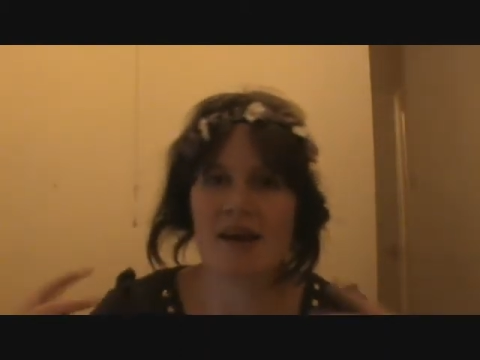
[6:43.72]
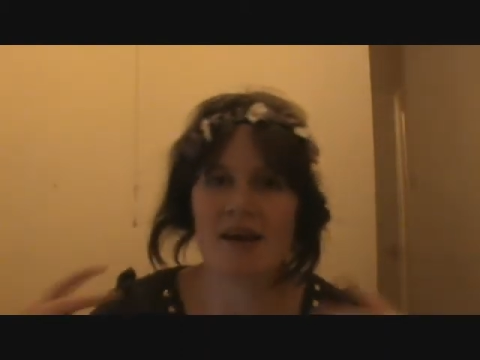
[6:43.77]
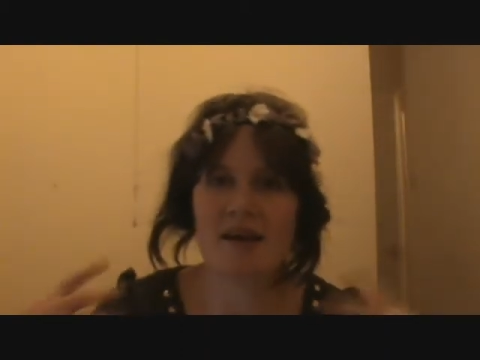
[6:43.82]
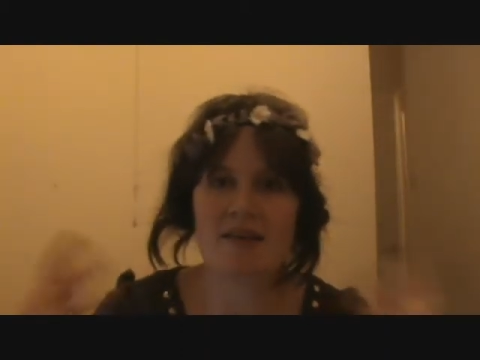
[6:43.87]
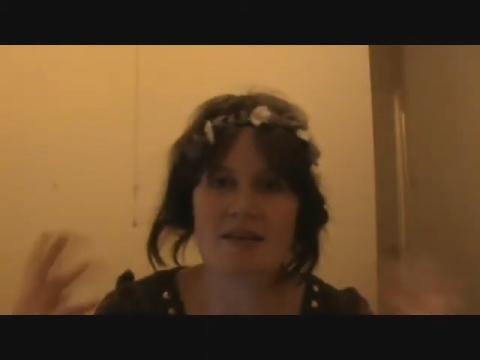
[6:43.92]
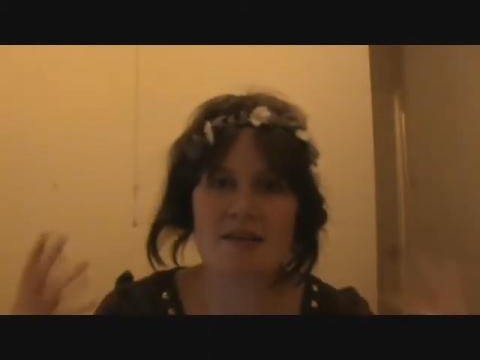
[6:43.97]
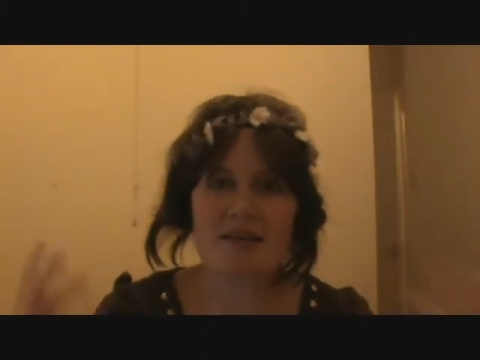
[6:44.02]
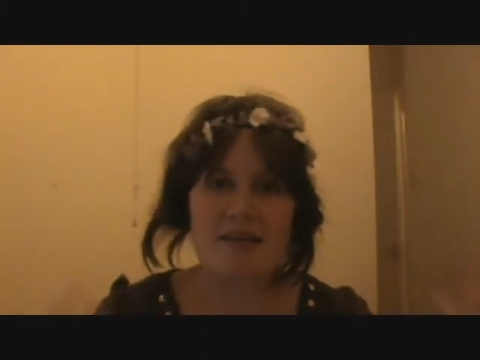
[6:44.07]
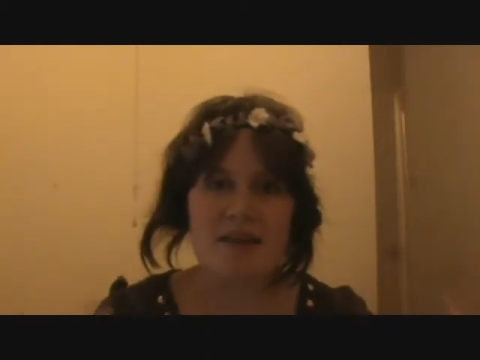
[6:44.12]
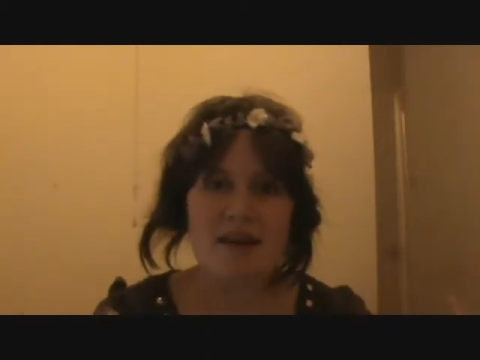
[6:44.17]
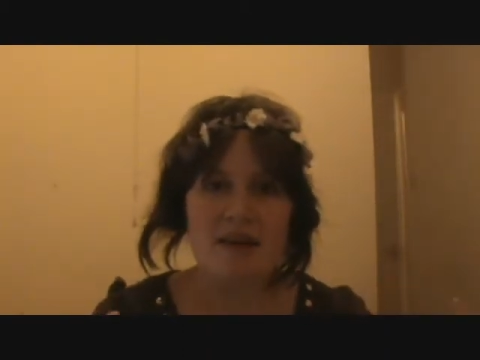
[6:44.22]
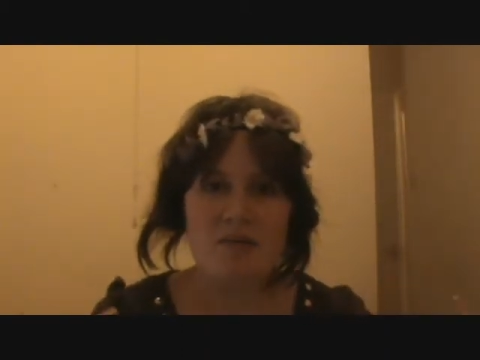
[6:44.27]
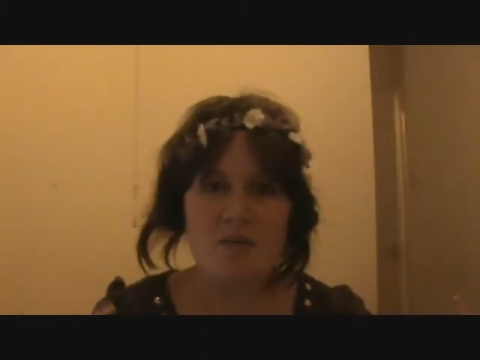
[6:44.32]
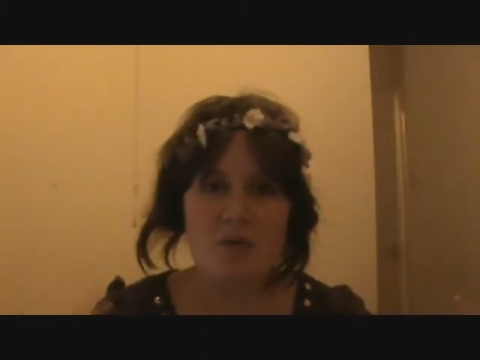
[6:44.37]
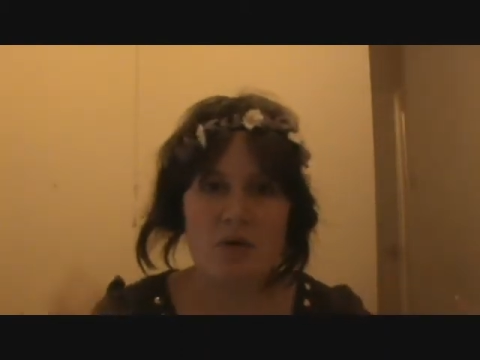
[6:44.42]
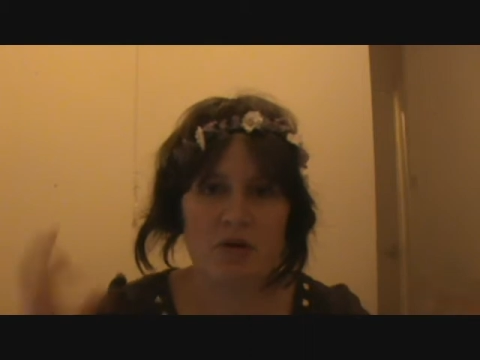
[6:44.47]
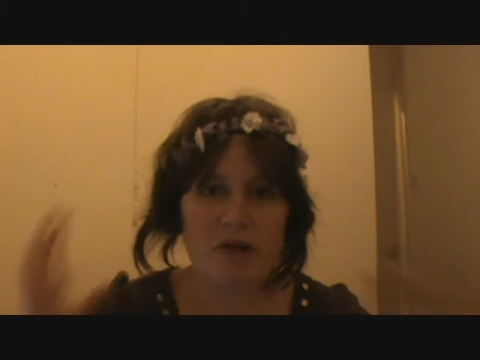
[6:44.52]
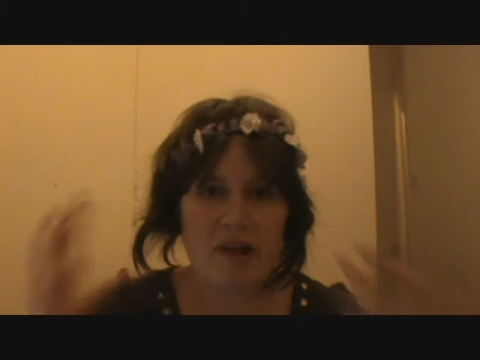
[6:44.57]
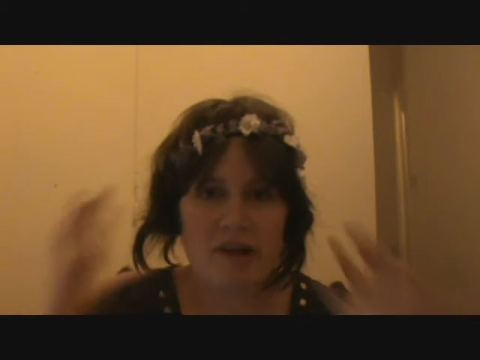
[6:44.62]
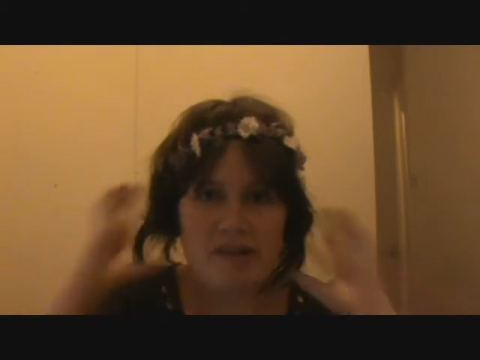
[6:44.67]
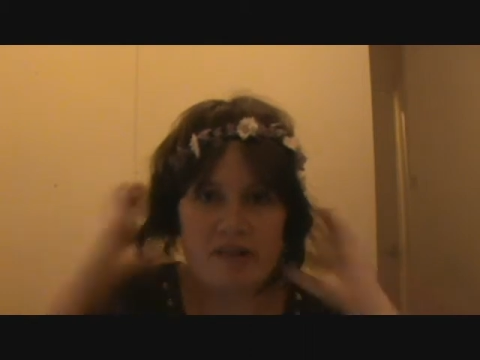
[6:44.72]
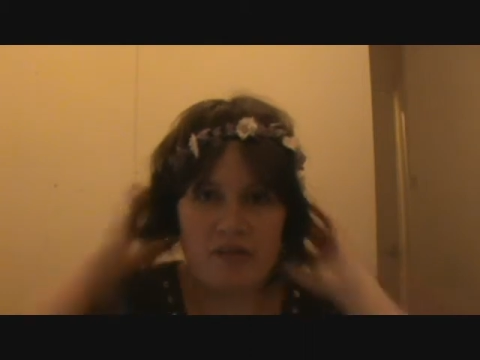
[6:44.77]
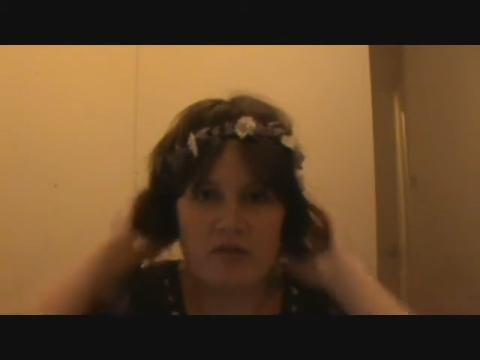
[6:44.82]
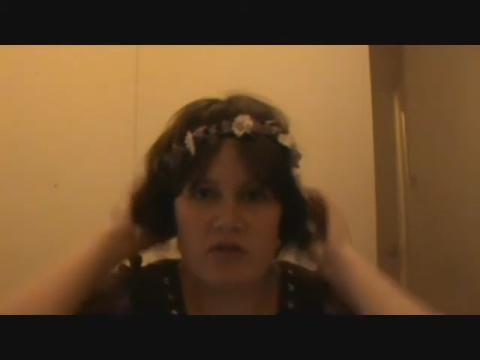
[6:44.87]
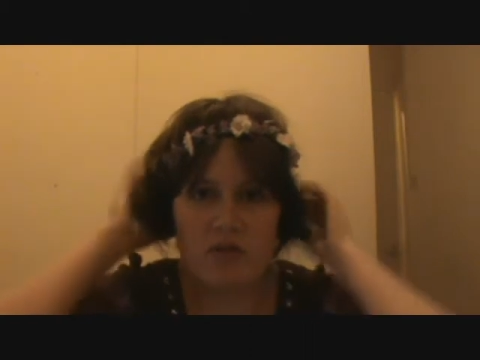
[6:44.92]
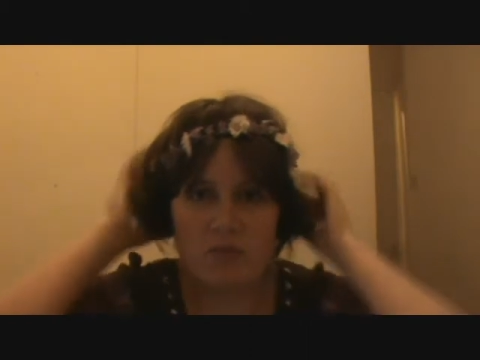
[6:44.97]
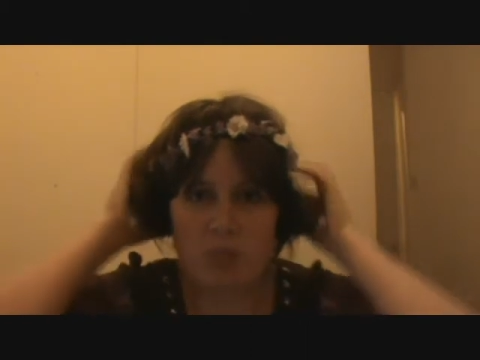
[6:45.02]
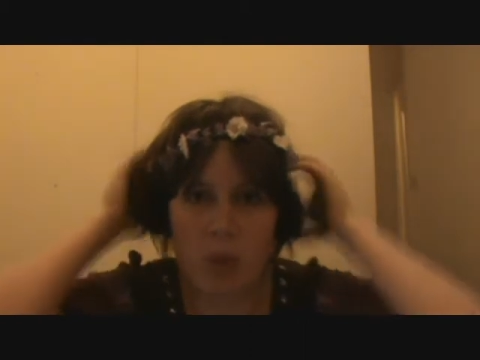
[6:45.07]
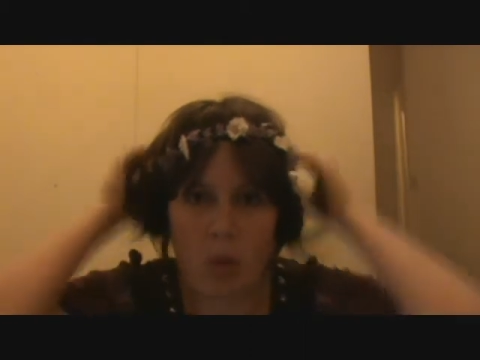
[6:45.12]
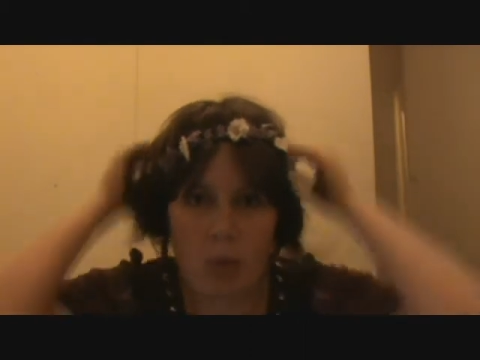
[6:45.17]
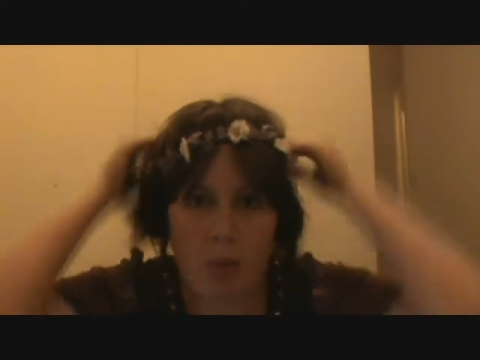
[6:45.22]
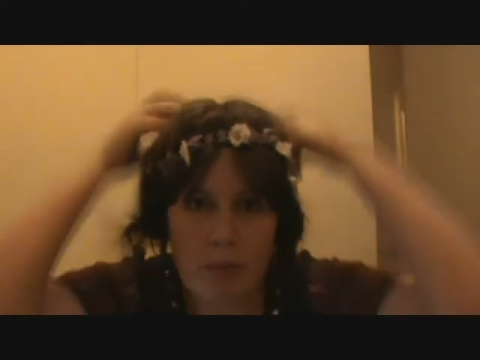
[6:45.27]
As the days progressed, I've just blah,